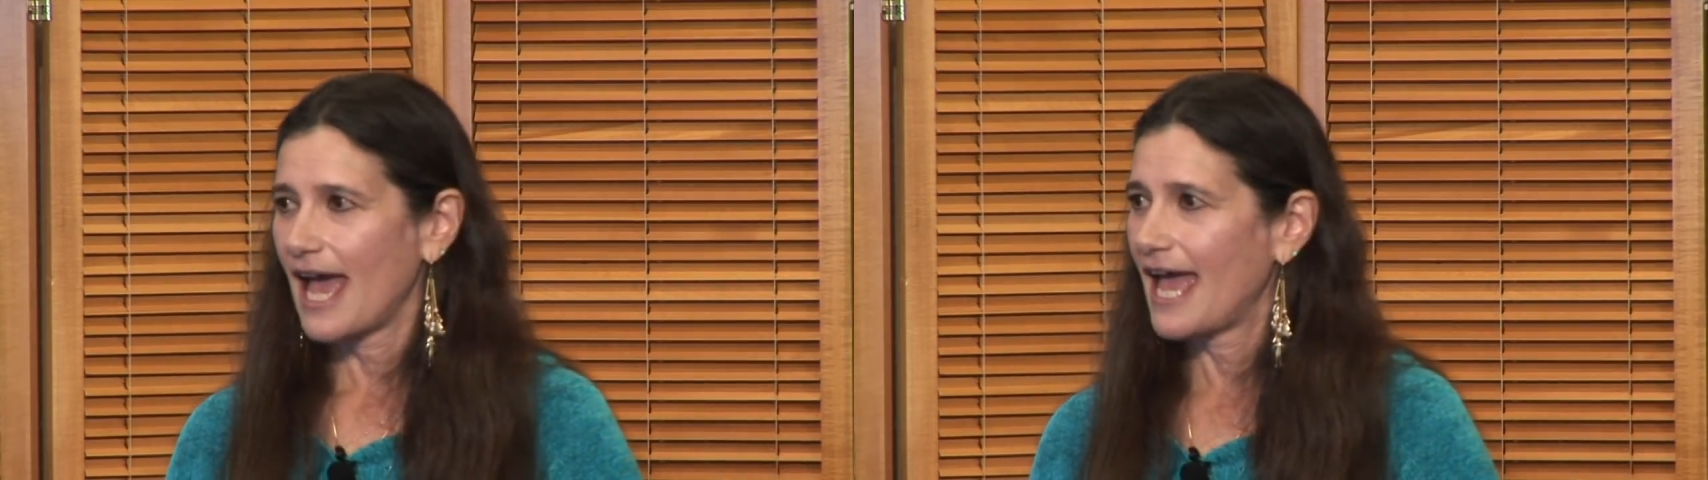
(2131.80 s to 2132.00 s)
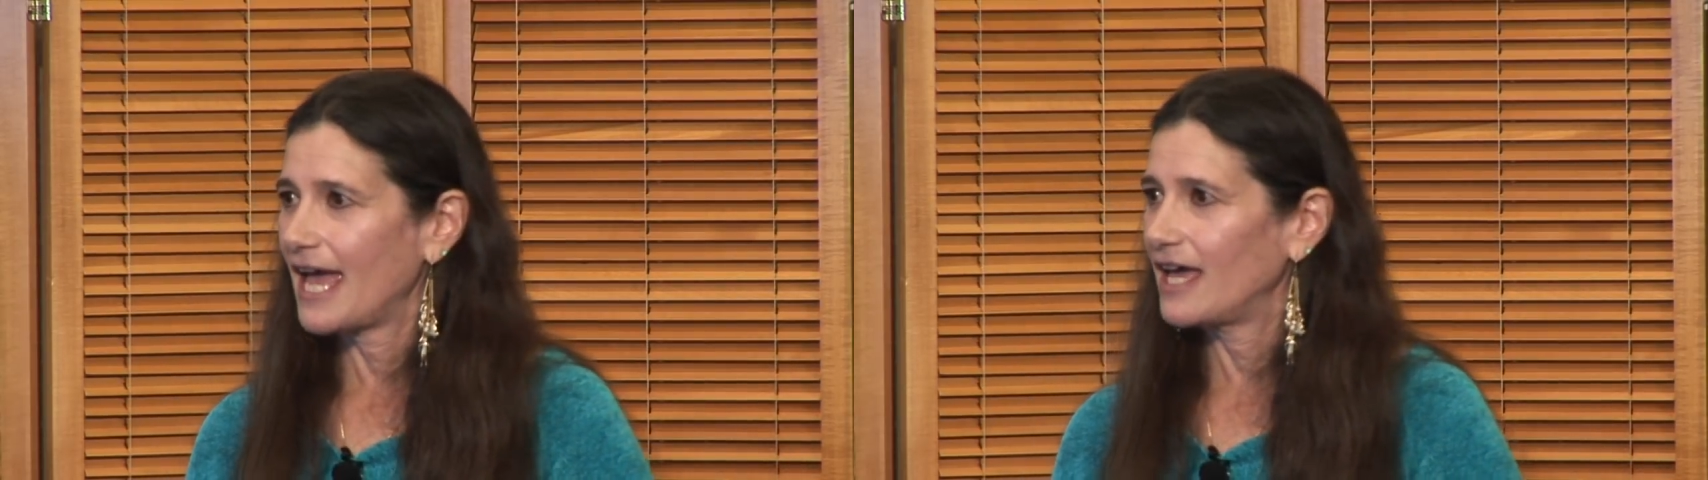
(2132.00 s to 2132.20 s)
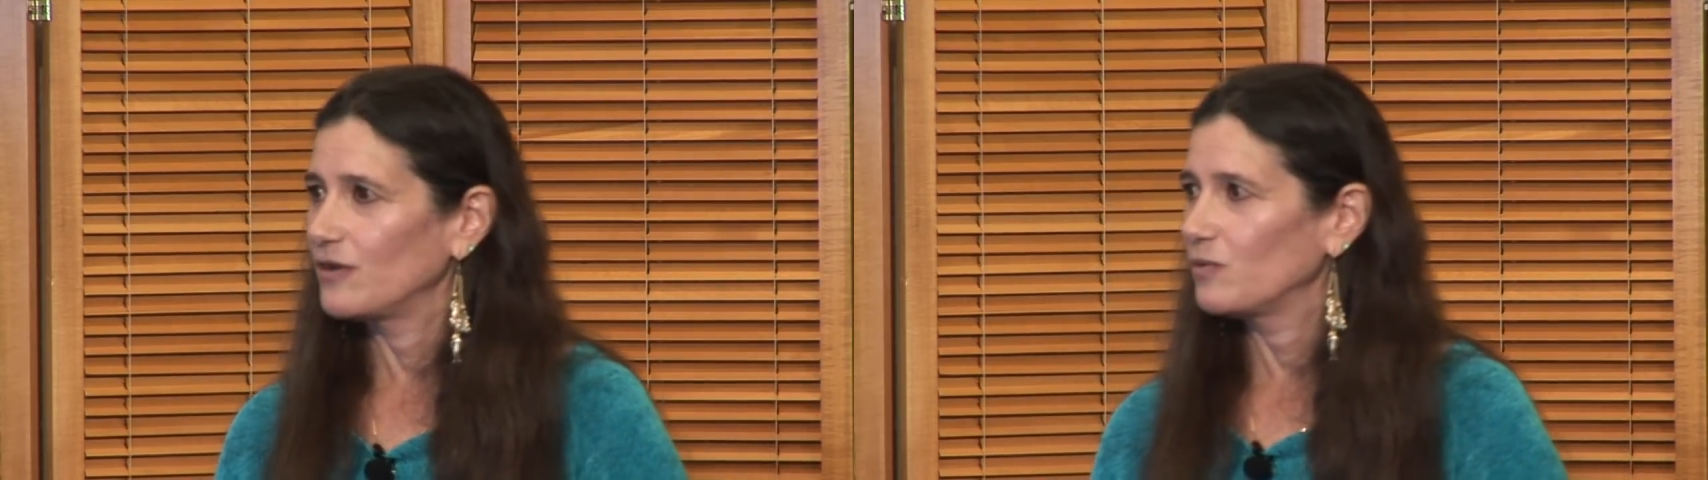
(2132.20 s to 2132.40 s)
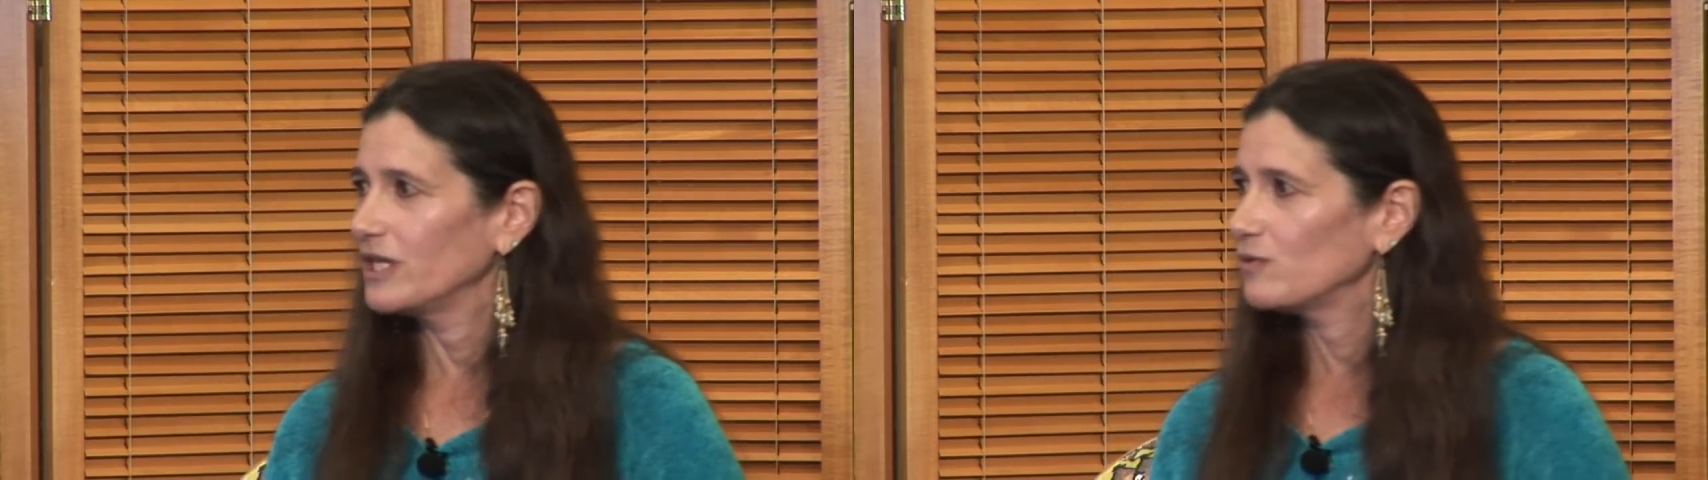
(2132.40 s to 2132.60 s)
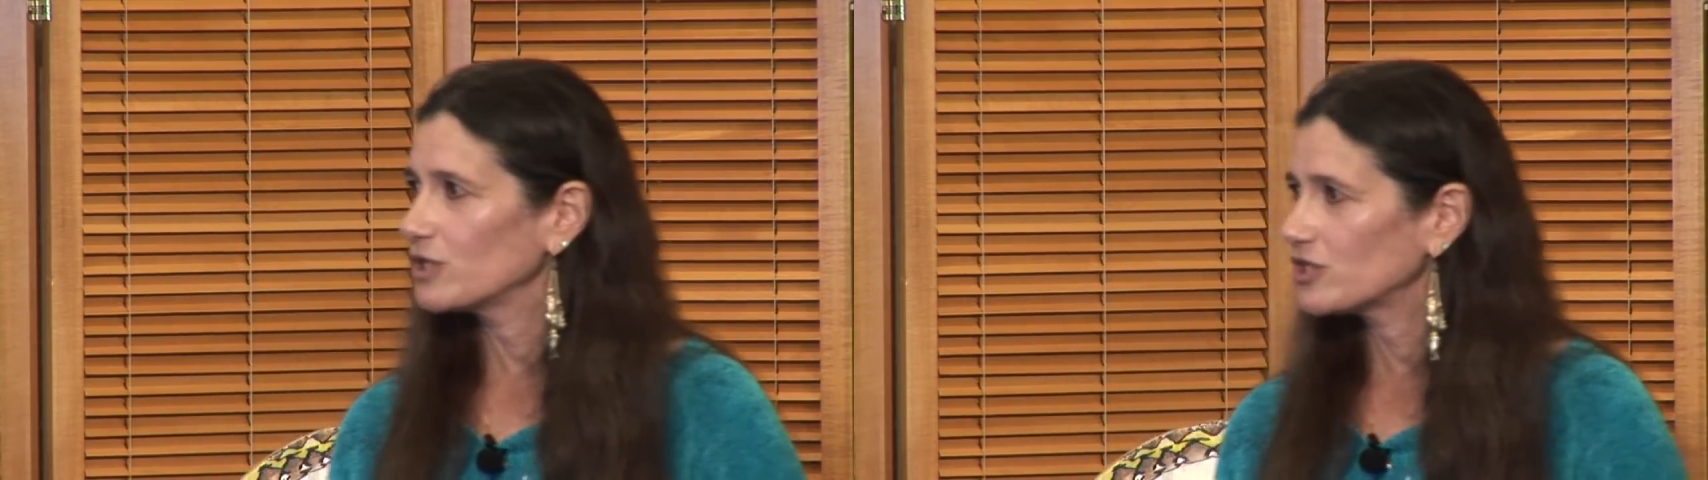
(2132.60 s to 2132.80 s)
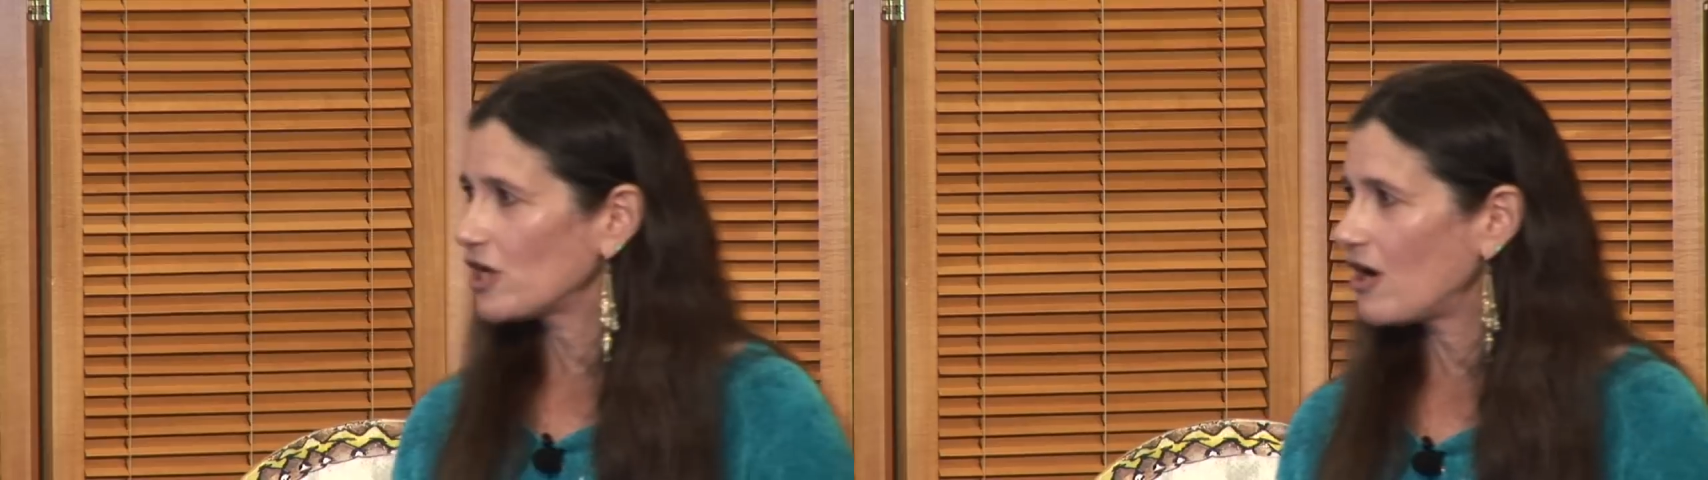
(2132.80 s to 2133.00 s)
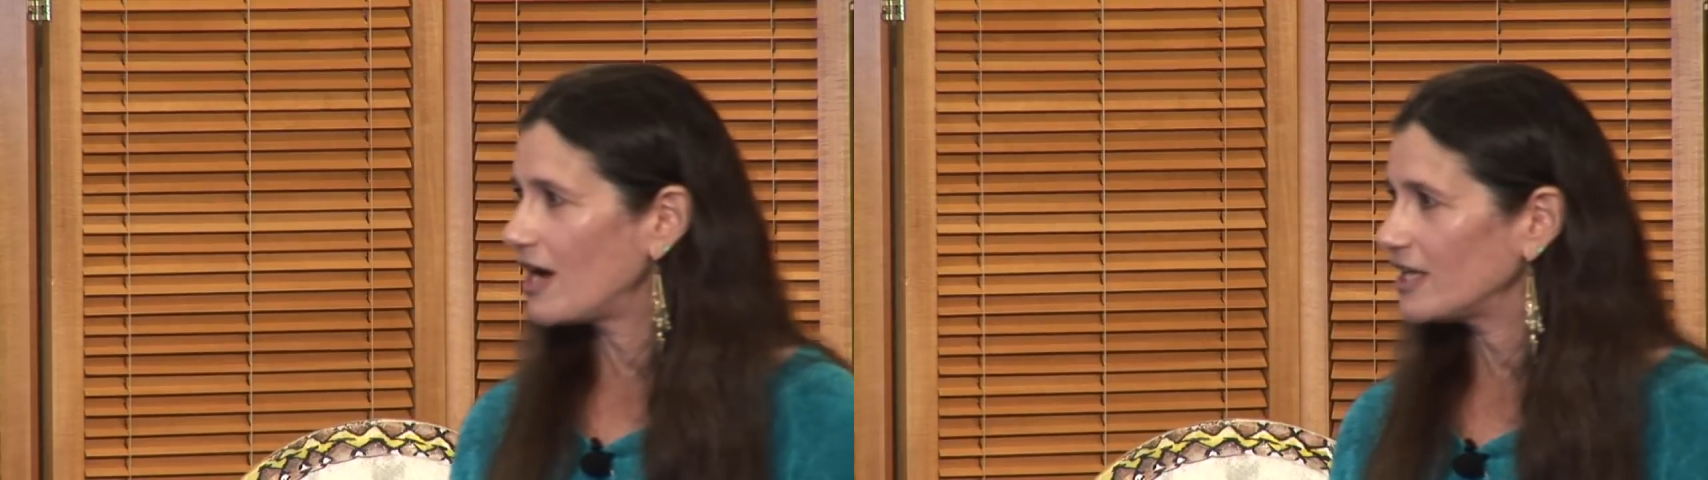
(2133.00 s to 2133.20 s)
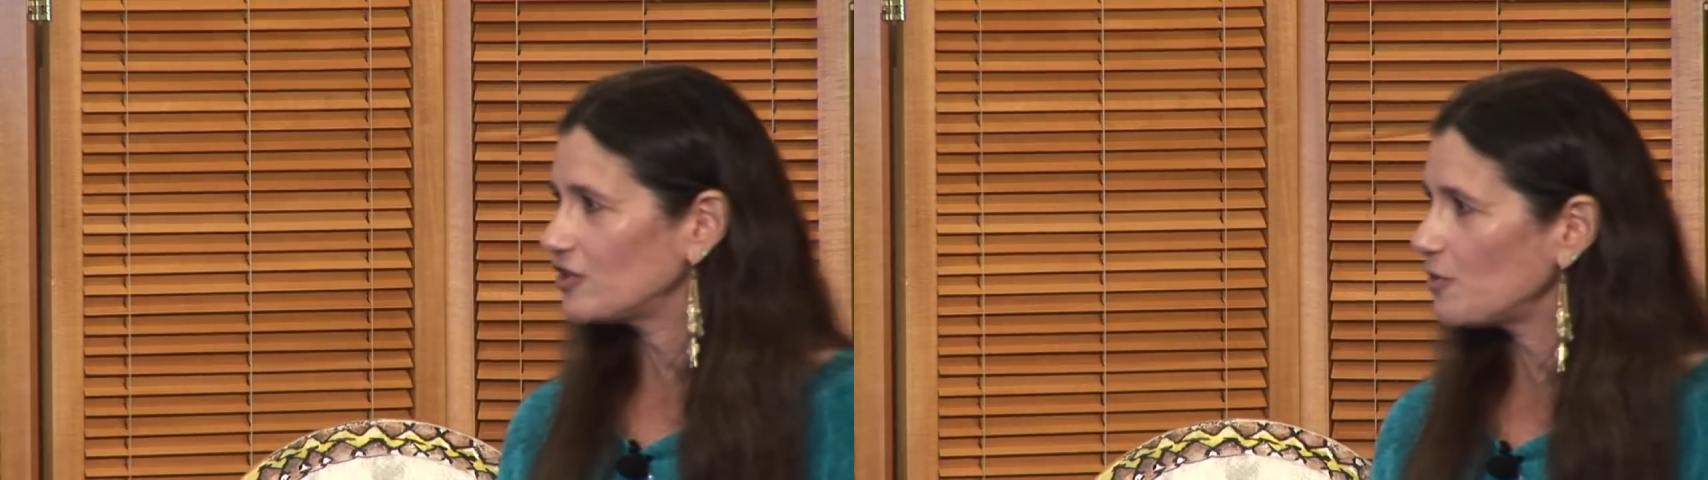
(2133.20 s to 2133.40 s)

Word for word: And we were taught,